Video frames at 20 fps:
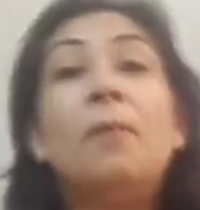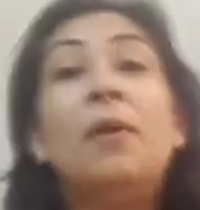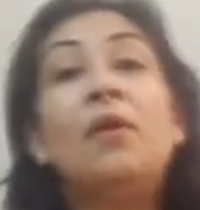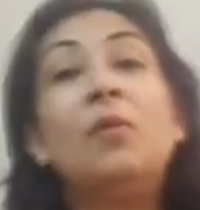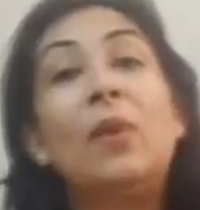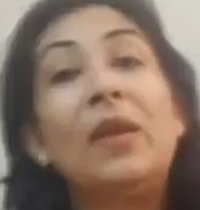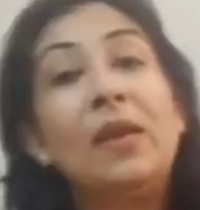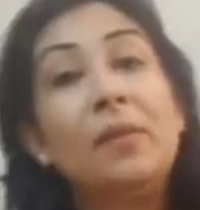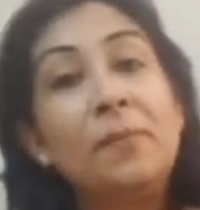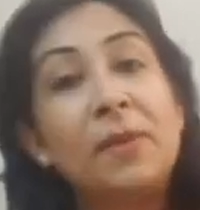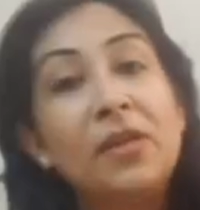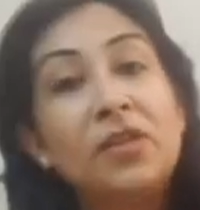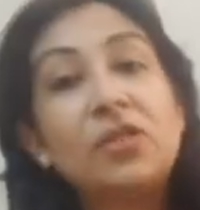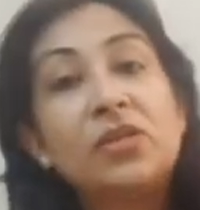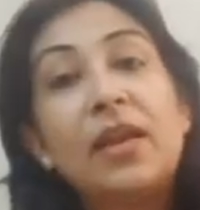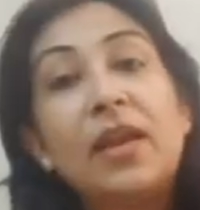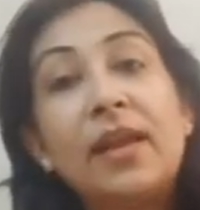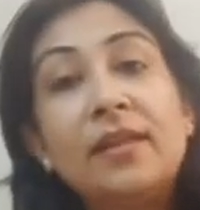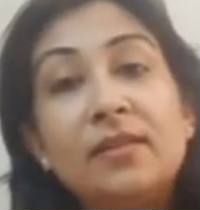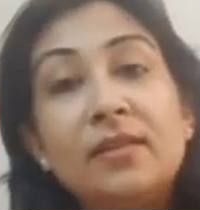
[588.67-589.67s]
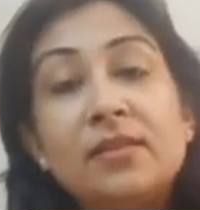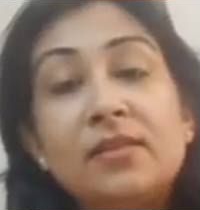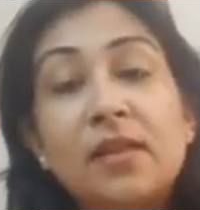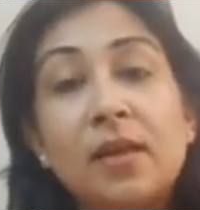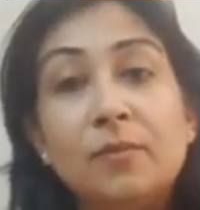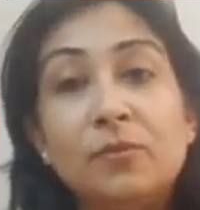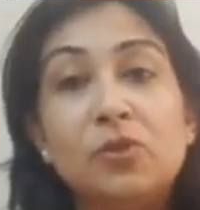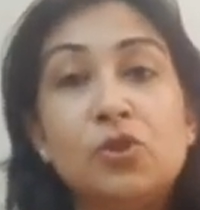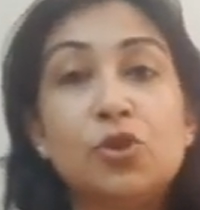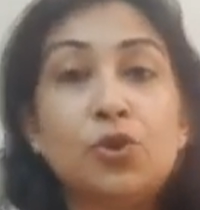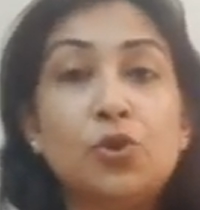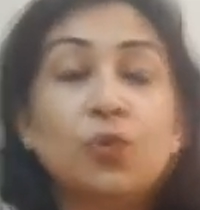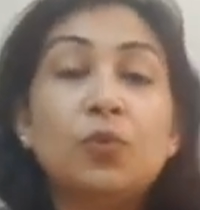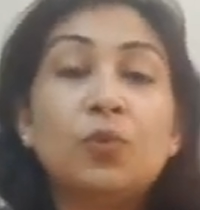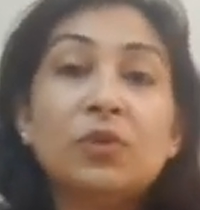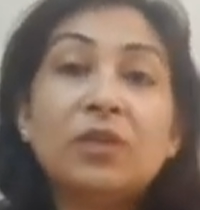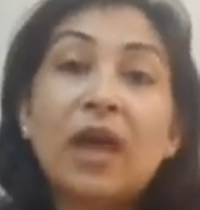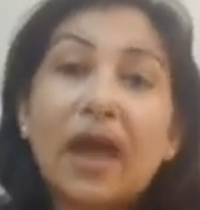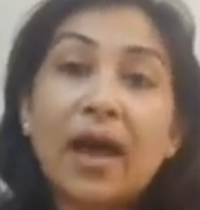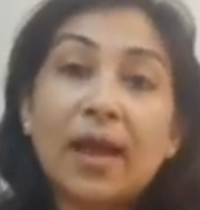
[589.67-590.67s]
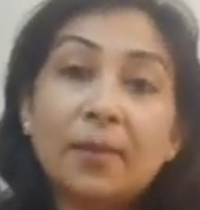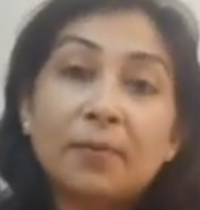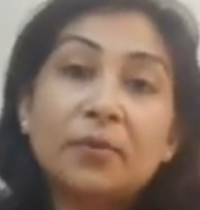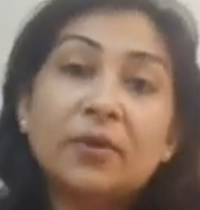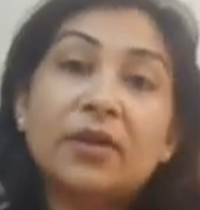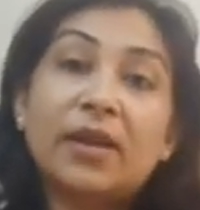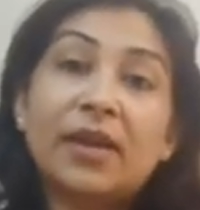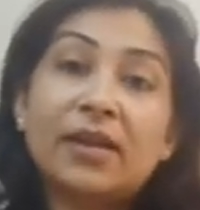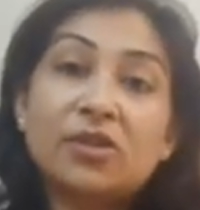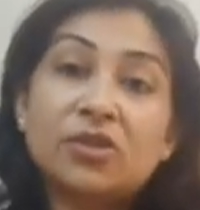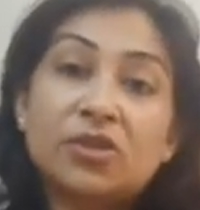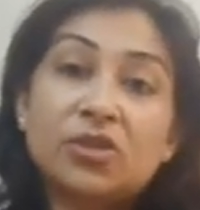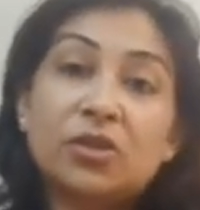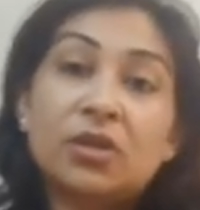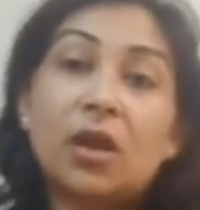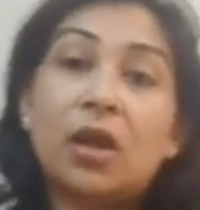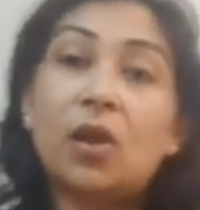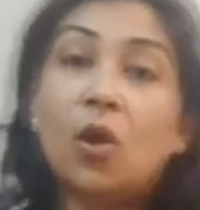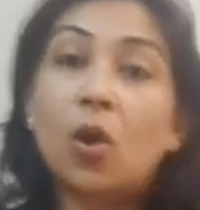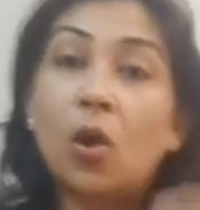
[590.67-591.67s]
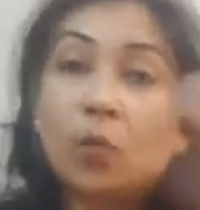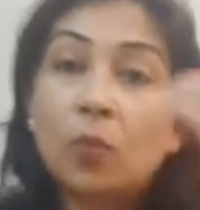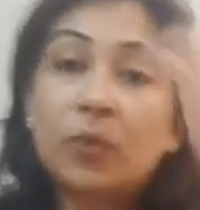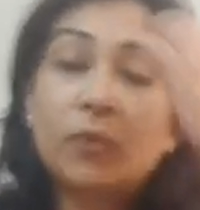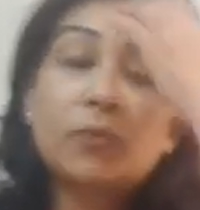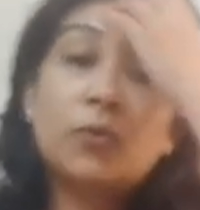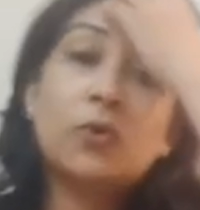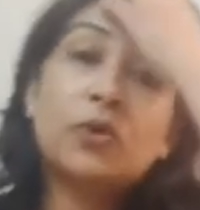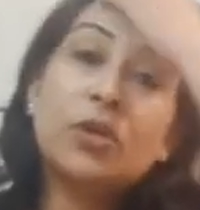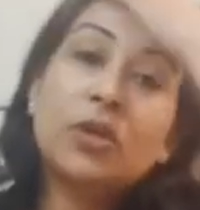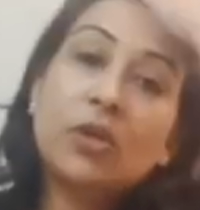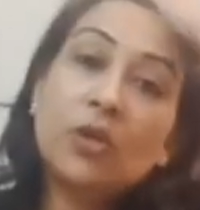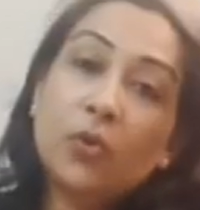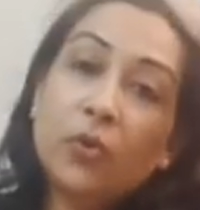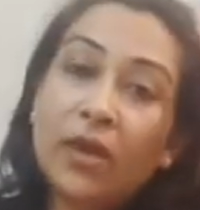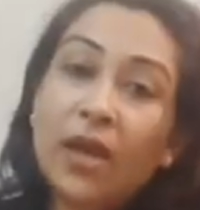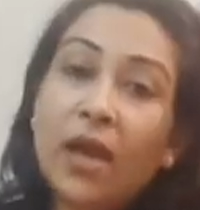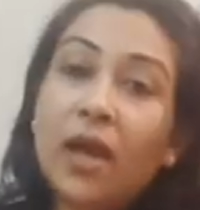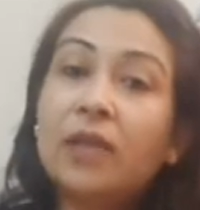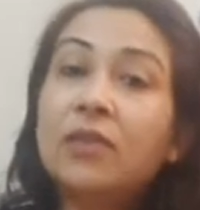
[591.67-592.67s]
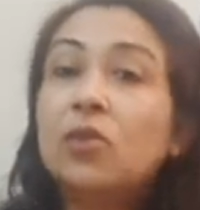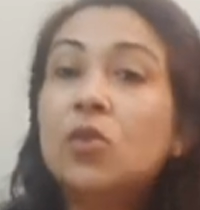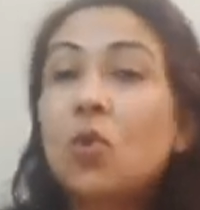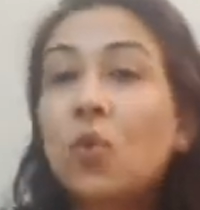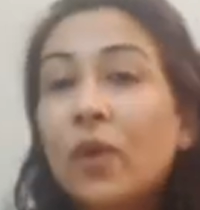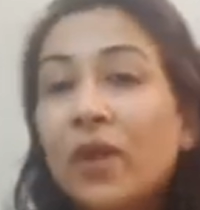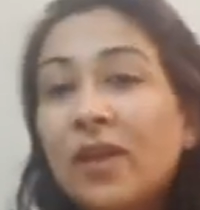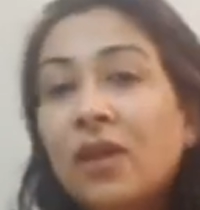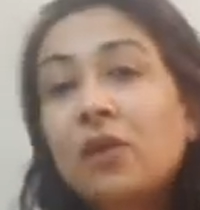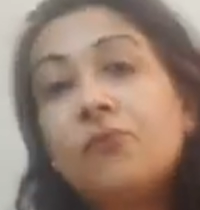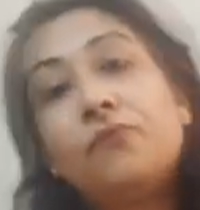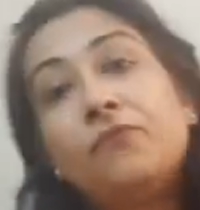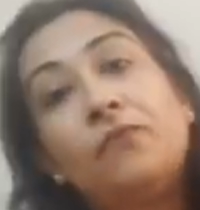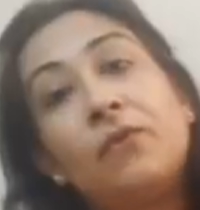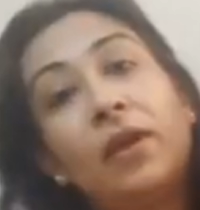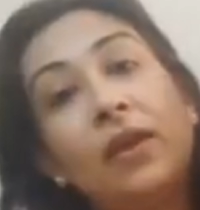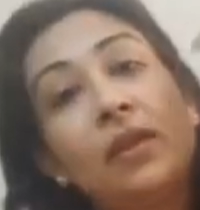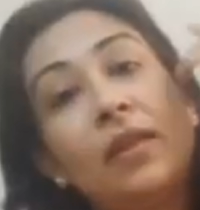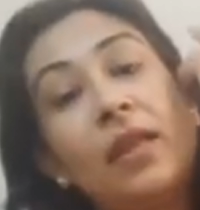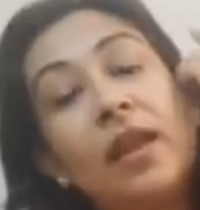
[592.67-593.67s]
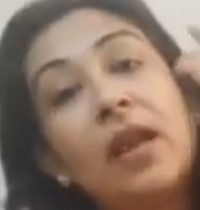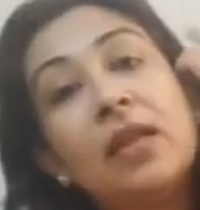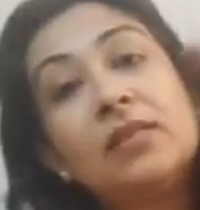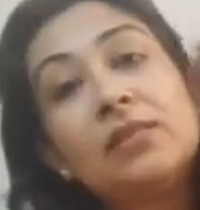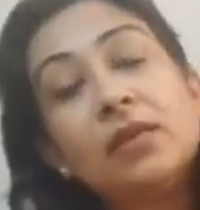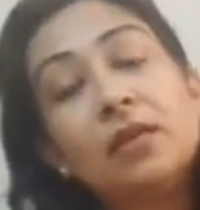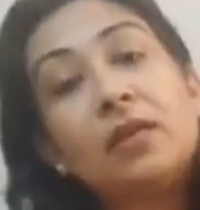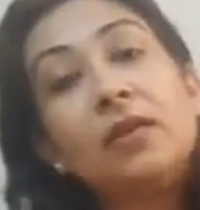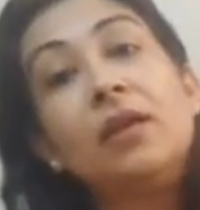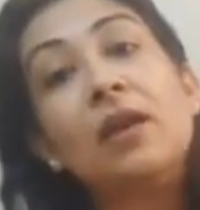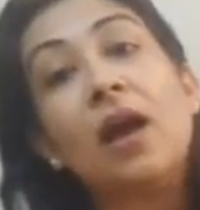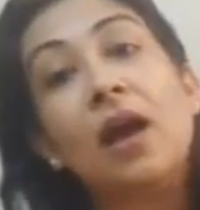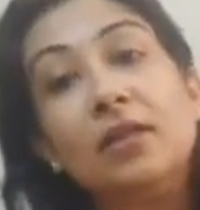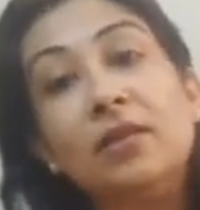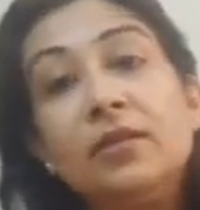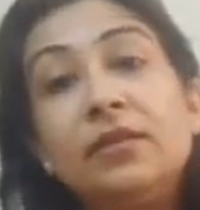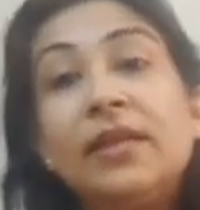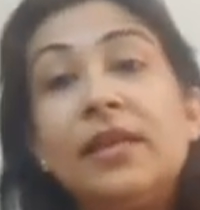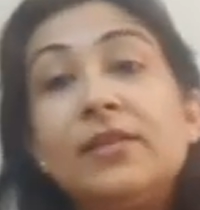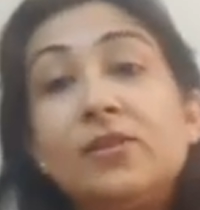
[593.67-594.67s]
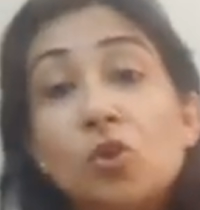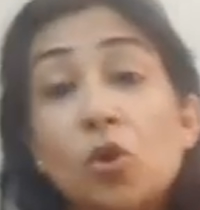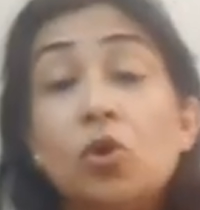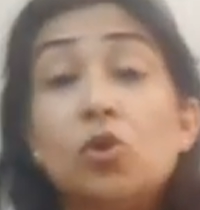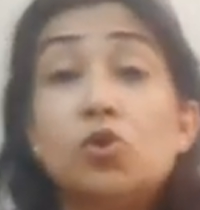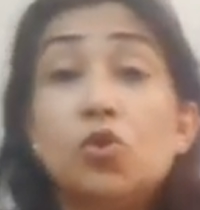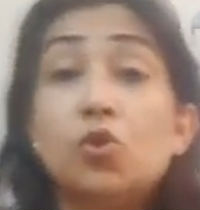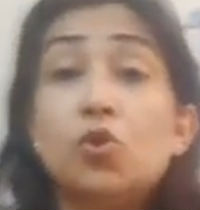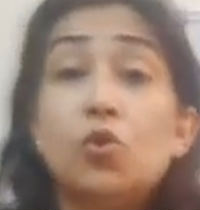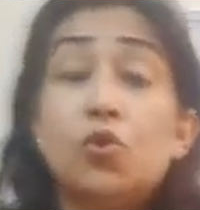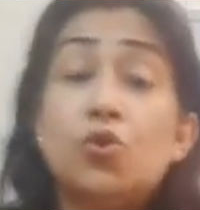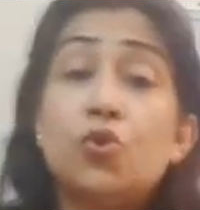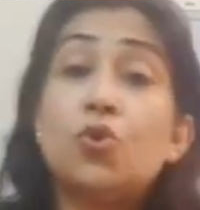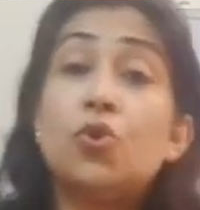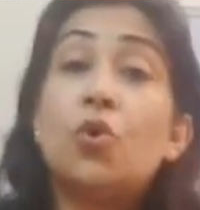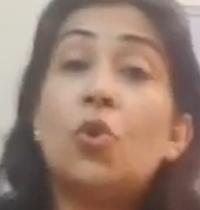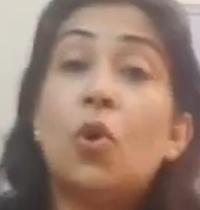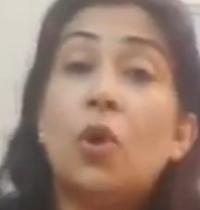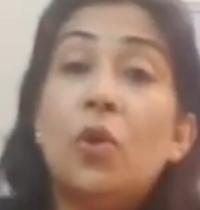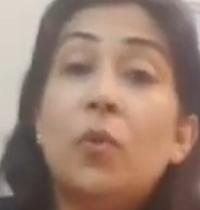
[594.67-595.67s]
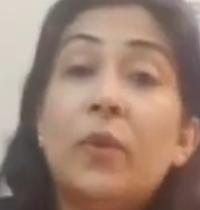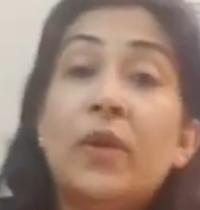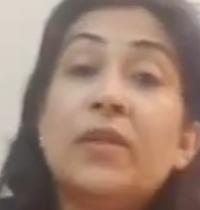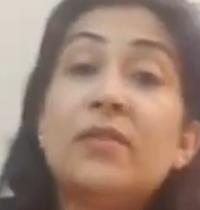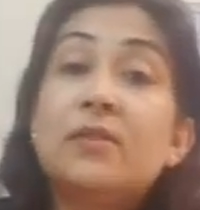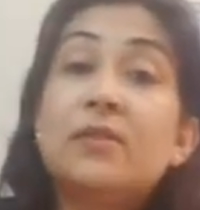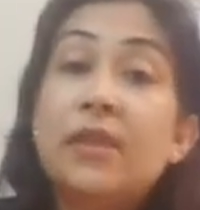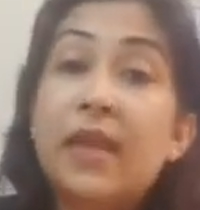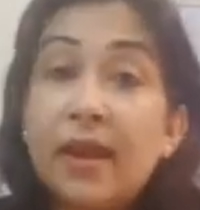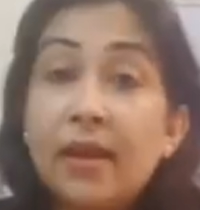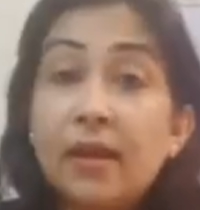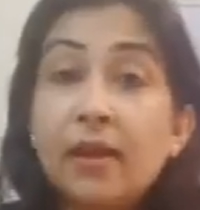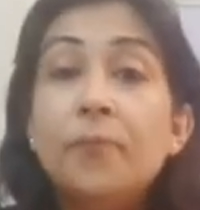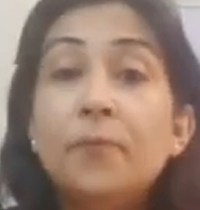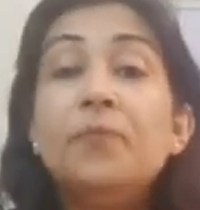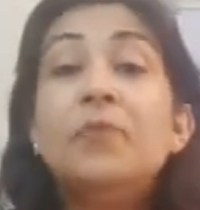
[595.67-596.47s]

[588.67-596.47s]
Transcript: But when a patient like this comes to you with hypertension along with proteinuria, throwing a fit, there are certain other tests also you should always get.